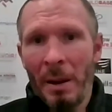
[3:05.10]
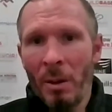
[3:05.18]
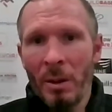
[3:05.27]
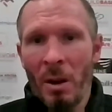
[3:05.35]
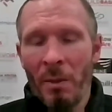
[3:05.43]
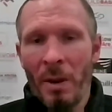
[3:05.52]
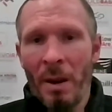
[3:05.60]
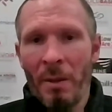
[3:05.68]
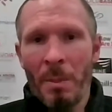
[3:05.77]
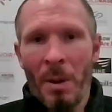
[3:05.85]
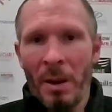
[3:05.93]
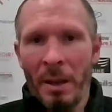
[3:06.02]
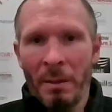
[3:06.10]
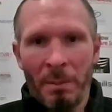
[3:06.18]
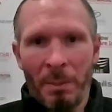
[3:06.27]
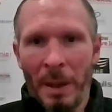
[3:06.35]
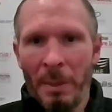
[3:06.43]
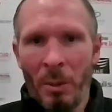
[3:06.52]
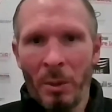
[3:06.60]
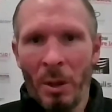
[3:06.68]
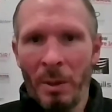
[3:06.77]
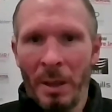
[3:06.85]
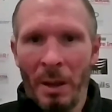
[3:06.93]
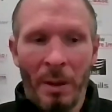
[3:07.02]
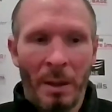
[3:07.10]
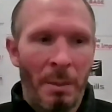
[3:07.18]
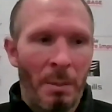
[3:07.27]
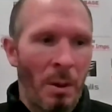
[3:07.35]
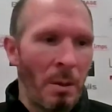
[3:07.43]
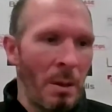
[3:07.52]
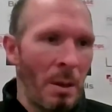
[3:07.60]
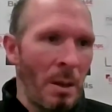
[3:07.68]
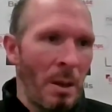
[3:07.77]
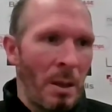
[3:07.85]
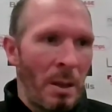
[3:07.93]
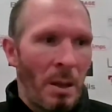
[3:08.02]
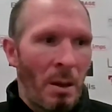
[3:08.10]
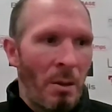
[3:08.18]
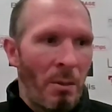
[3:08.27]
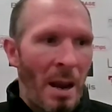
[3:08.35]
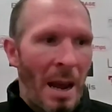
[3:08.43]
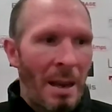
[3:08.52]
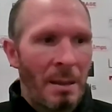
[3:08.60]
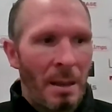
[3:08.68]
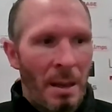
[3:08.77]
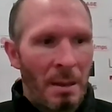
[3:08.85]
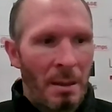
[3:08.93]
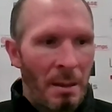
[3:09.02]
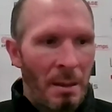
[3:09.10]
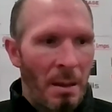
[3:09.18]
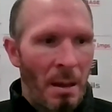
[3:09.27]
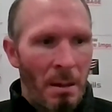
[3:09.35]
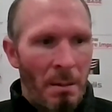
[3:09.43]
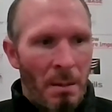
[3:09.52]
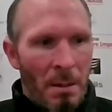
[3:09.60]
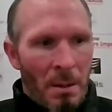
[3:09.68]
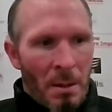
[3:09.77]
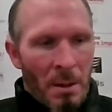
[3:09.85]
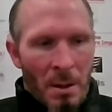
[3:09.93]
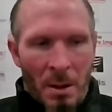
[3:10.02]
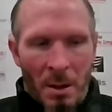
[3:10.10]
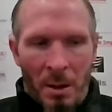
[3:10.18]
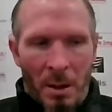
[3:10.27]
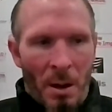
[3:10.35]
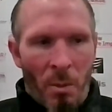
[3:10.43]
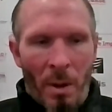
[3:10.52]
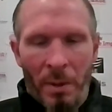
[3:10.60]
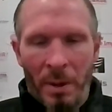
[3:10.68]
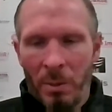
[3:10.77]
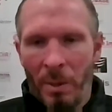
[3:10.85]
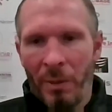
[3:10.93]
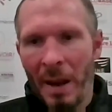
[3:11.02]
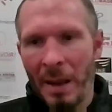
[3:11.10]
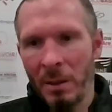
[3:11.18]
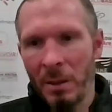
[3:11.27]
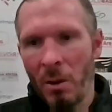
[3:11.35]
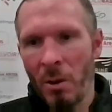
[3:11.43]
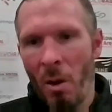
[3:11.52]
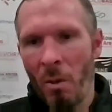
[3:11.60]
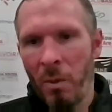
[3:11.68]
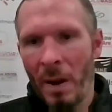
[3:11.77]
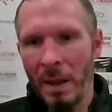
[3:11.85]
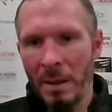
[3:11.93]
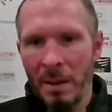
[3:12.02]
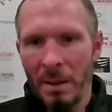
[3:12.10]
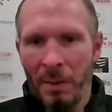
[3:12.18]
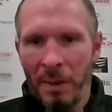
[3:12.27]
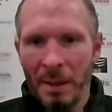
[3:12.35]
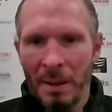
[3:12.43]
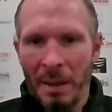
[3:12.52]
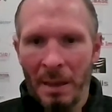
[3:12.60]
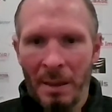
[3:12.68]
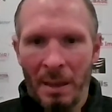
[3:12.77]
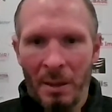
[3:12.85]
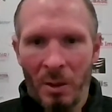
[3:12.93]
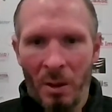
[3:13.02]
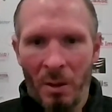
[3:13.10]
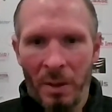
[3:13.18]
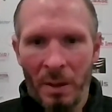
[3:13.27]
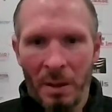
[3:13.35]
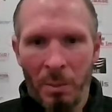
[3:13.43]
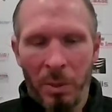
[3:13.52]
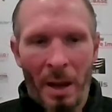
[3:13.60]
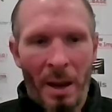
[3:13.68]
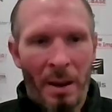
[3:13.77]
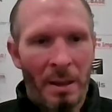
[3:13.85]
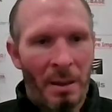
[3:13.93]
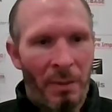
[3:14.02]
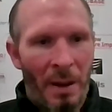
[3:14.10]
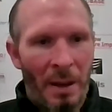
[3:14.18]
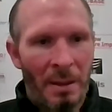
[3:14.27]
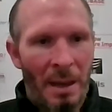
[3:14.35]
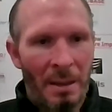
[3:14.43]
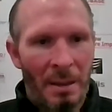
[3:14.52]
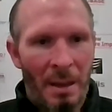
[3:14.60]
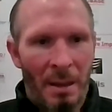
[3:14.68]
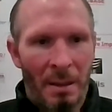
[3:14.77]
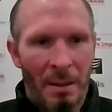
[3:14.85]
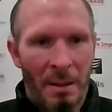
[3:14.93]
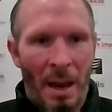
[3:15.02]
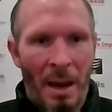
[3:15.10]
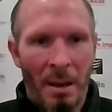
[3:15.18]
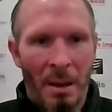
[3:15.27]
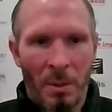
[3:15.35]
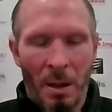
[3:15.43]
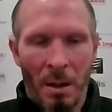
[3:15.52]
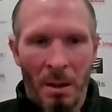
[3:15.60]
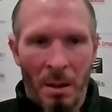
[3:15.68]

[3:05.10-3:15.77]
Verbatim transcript: I know it's not for everybody and people do it differently, but you know, the reality is is that you know whether it's with fans or no fans, it's a fantastic surface to play on. It's a fantastic stadium to